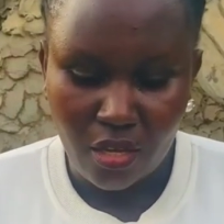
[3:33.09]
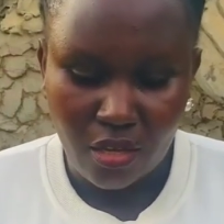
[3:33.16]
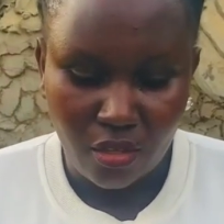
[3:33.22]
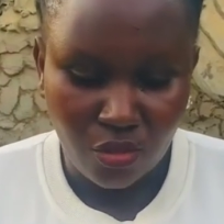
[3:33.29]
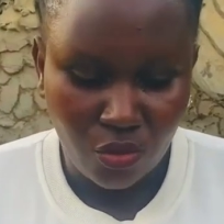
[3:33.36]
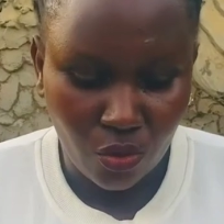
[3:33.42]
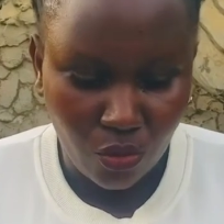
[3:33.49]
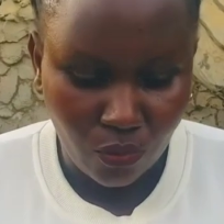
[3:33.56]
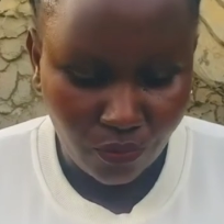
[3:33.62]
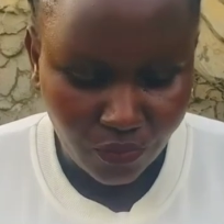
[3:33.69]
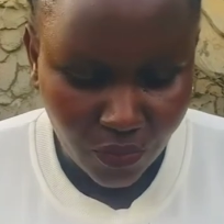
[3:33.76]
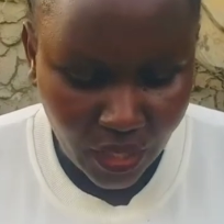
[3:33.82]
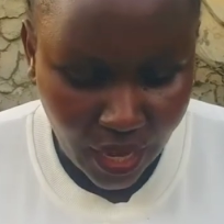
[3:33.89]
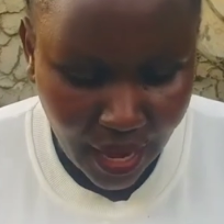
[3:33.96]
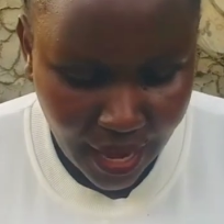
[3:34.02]
So
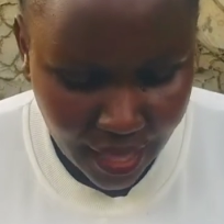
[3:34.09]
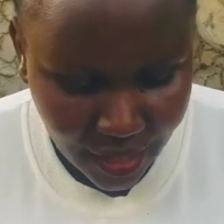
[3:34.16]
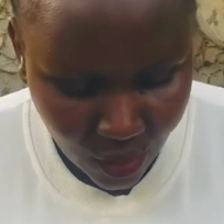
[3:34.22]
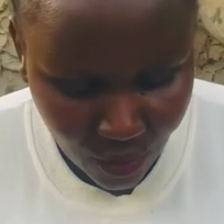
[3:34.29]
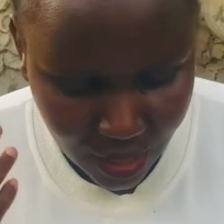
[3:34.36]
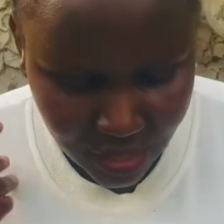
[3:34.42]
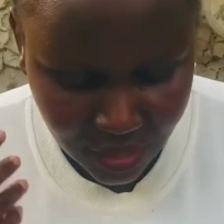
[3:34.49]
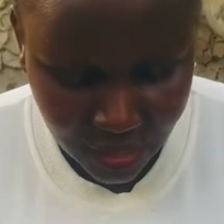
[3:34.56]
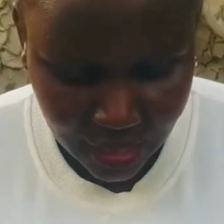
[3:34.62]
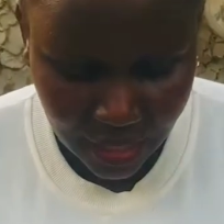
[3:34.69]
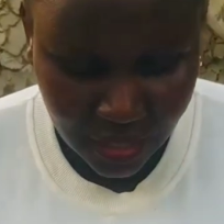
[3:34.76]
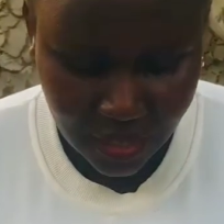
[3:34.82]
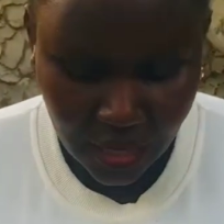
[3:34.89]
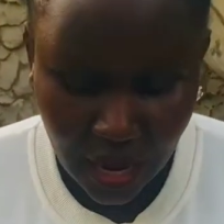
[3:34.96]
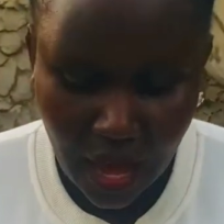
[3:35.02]
the other ones
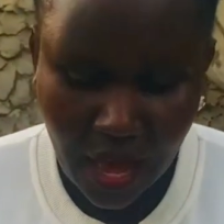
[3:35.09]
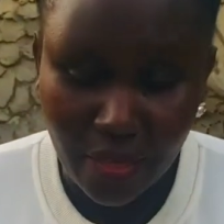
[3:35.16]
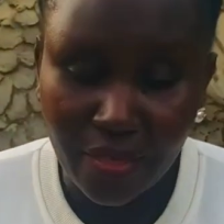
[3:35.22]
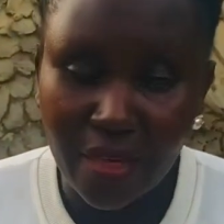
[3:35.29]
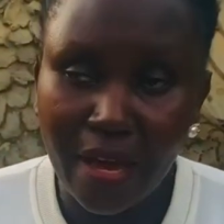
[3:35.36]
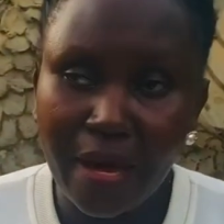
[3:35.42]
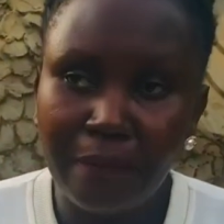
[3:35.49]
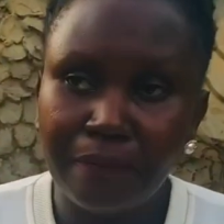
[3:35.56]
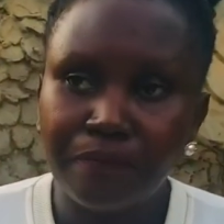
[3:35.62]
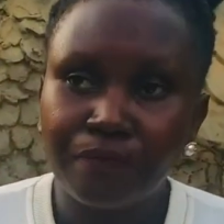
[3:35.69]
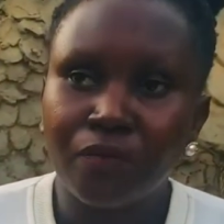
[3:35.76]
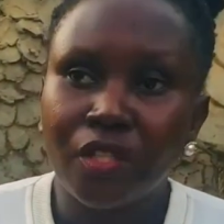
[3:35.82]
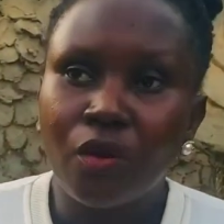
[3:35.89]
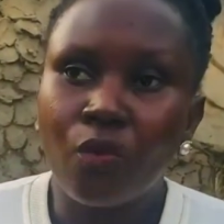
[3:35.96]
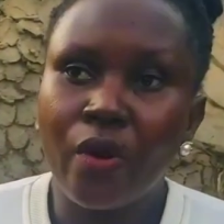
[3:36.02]
that are there,
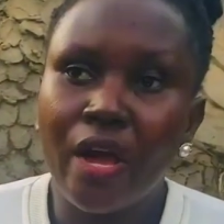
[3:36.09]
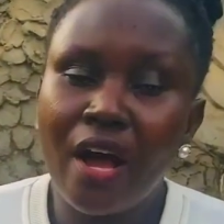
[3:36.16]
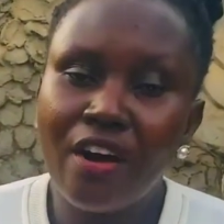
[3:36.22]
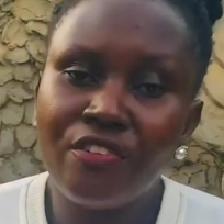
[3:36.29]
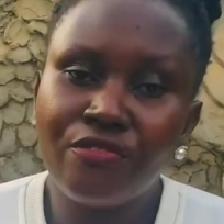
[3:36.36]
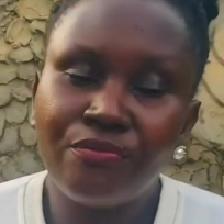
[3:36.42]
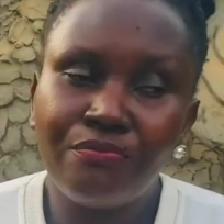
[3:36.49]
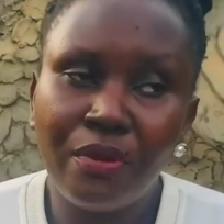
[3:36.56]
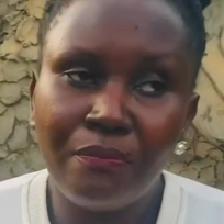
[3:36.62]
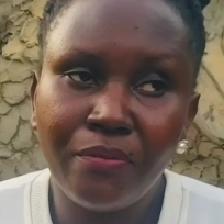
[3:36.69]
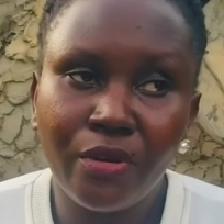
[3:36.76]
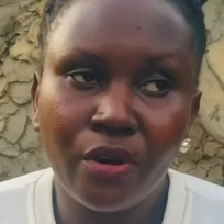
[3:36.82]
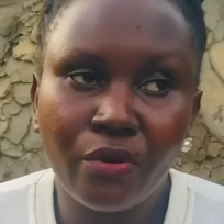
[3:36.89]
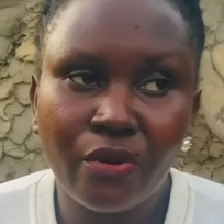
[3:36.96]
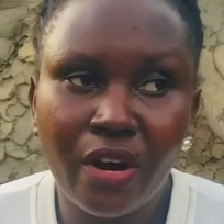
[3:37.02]
we have the
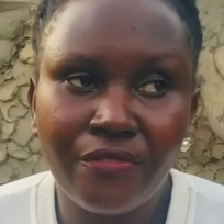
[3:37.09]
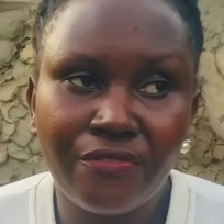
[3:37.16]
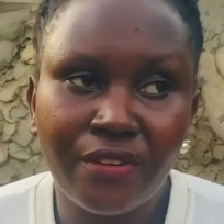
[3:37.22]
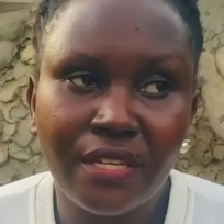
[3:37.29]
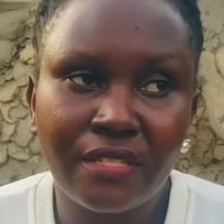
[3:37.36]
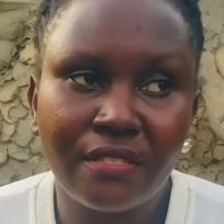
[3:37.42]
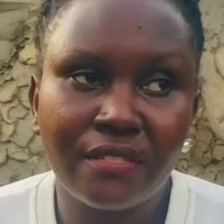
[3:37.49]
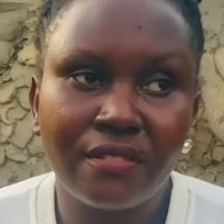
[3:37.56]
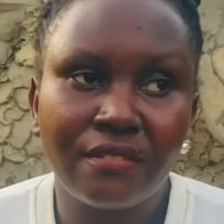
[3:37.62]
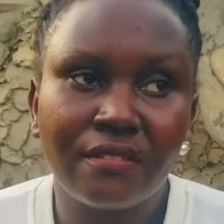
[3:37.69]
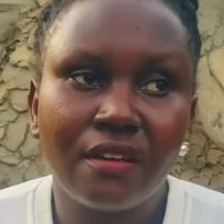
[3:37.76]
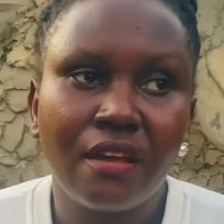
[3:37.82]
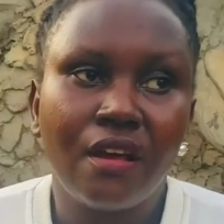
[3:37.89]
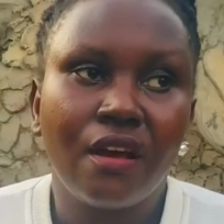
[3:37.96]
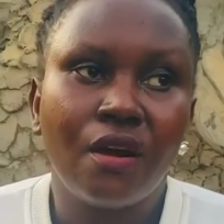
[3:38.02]
biographies,
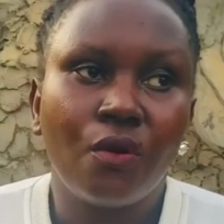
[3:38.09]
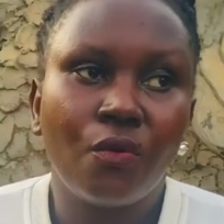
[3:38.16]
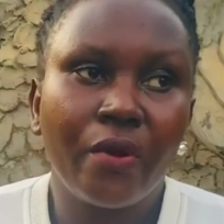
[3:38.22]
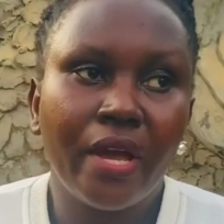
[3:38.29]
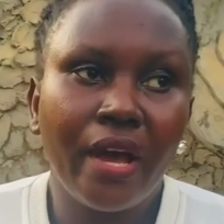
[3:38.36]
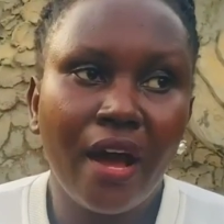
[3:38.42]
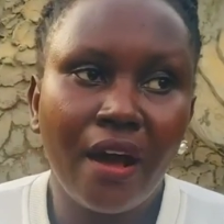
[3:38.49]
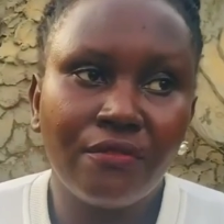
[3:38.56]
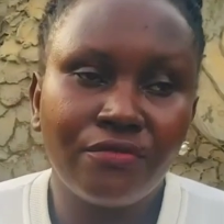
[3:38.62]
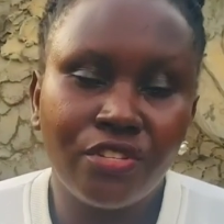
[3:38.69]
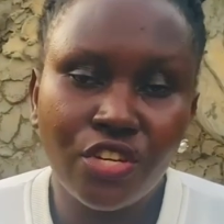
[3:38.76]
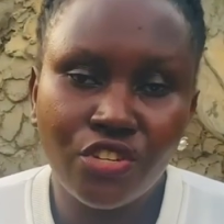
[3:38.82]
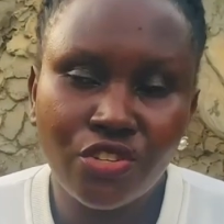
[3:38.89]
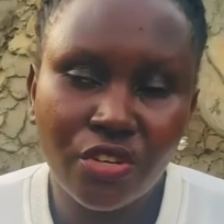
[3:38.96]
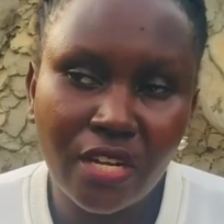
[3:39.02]
we have
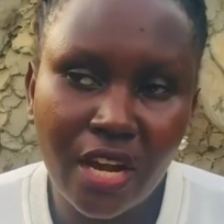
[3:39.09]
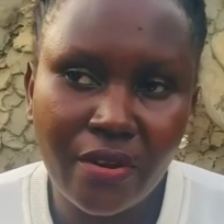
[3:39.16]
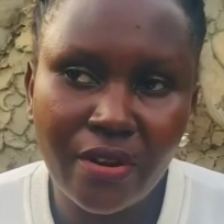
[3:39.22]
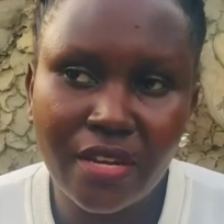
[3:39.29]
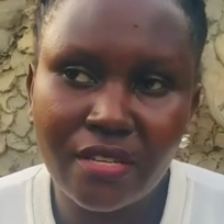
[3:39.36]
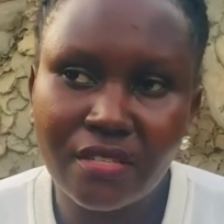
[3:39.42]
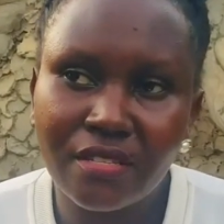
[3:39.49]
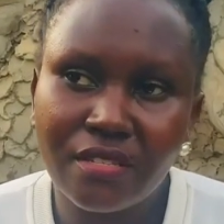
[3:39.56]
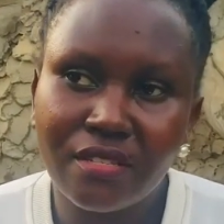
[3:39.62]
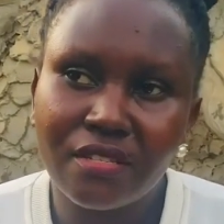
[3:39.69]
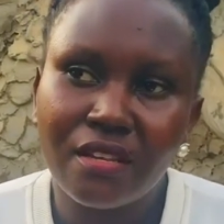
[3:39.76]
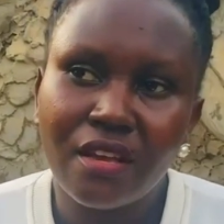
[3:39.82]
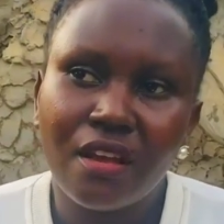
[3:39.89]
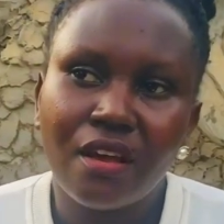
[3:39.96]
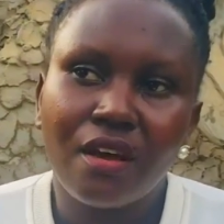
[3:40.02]
dictionaries,
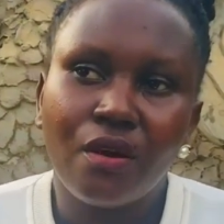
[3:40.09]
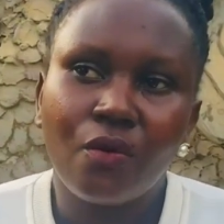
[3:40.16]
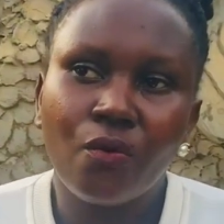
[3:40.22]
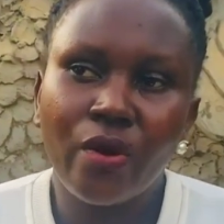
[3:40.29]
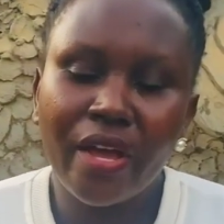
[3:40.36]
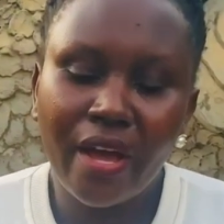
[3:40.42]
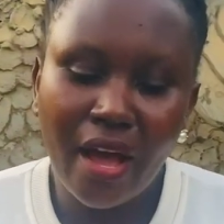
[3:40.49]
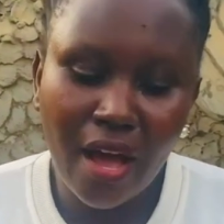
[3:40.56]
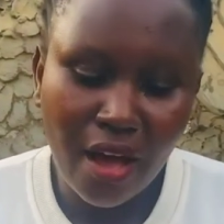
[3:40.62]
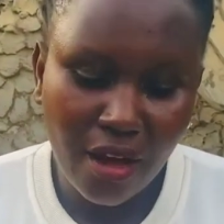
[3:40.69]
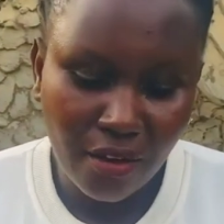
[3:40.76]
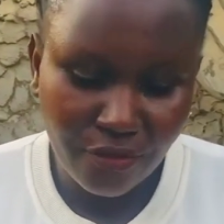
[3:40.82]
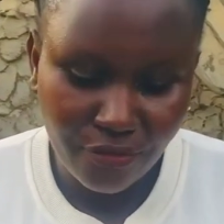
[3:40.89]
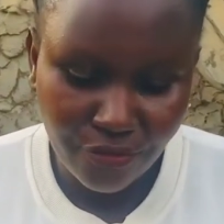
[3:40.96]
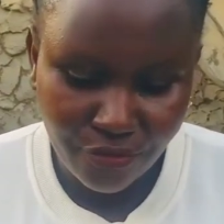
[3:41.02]
we
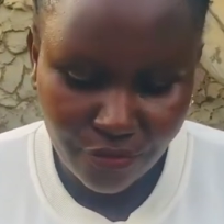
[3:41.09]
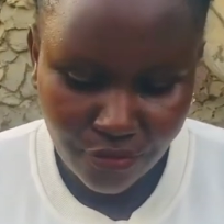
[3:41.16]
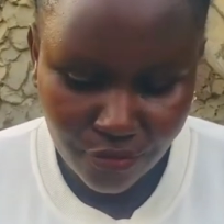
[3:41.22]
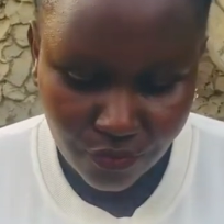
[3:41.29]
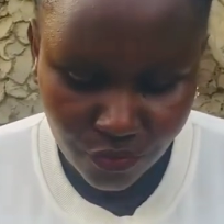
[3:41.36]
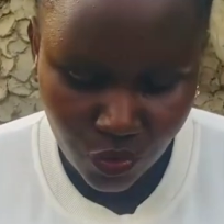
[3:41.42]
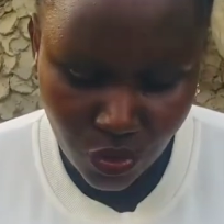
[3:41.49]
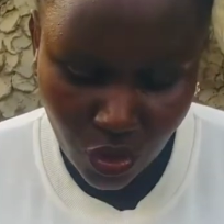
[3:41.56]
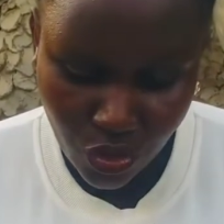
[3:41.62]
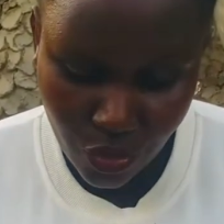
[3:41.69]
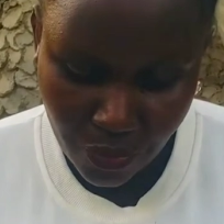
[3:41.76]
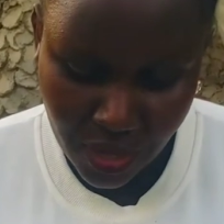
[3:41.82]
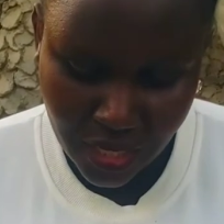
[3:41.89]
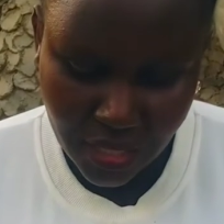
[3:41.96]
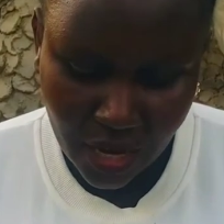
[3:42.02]
have
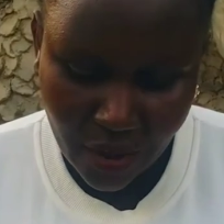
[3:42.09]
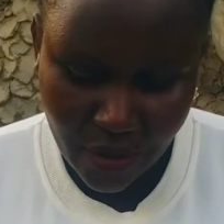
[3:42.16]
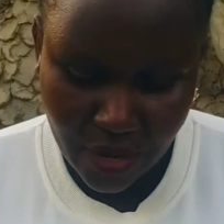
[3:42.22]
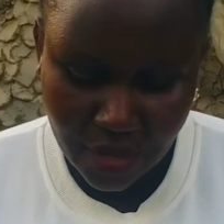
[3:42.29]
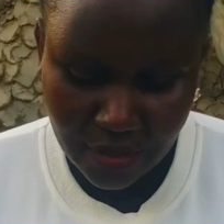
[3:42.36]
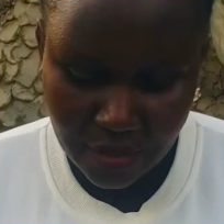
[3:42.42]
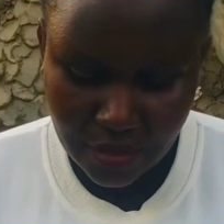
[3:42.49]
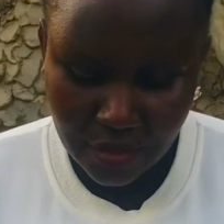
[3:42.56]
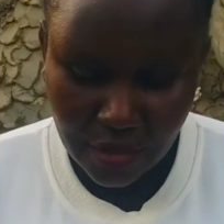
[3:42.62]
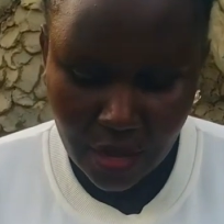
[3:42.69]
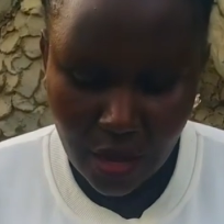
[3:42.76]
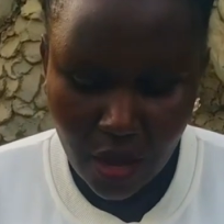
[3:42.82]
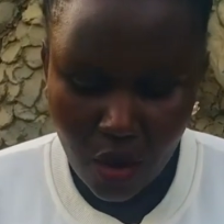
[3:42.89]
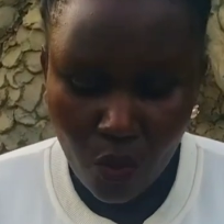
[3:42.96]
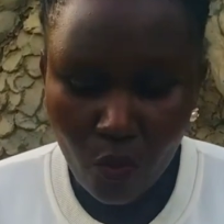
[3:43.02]
documentaries,
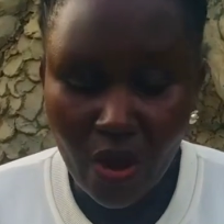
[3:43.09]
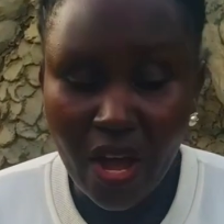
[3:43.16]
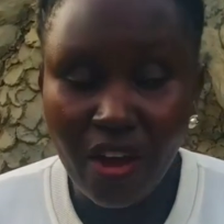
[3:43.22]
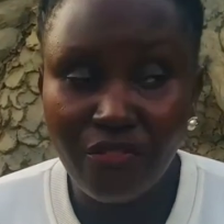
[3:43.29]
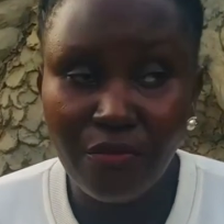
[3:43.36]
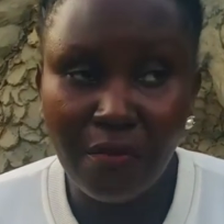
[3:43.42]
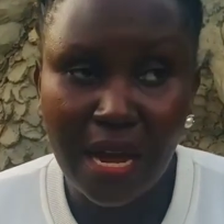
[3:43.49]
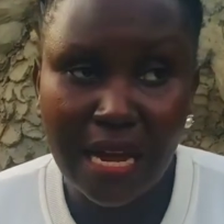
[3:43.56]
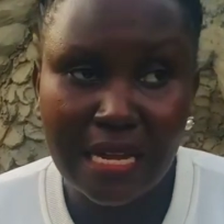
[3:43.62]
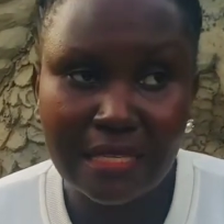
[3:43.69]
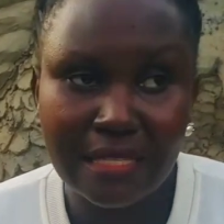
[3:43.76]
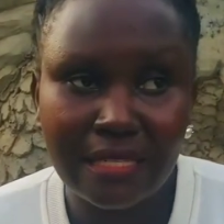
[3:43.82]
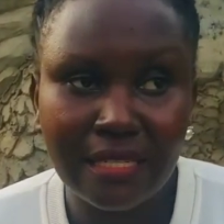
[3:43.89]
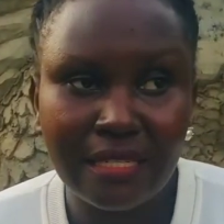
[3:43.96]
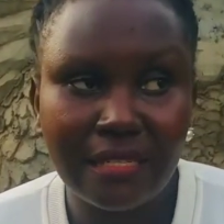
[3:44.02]
we have
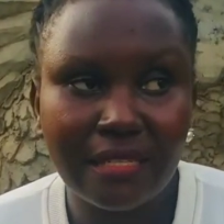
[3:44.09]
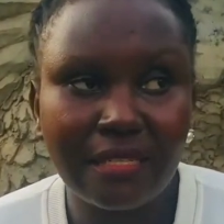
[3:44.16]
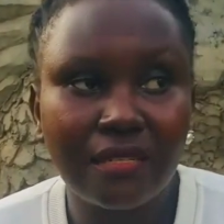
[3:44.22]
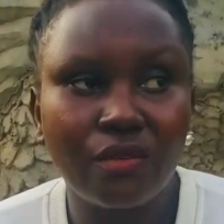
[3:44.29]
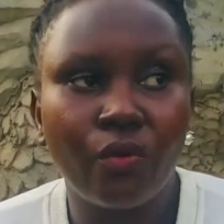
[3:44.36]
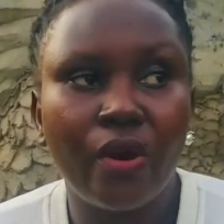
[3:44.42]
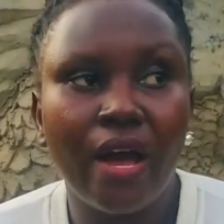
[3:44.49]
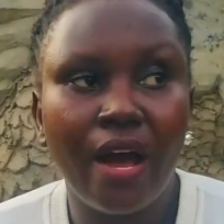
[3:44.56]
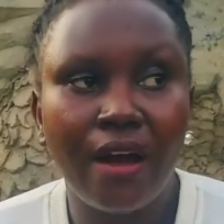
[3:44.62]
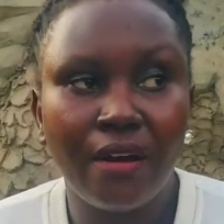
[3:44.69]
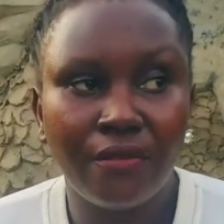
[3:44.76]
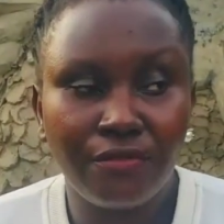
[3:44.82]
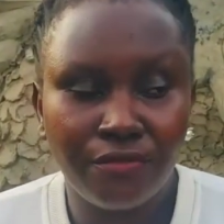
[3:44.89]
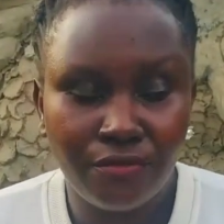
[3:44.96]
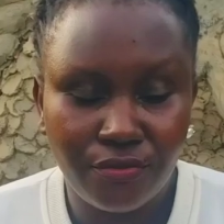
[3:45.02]
magazines, we have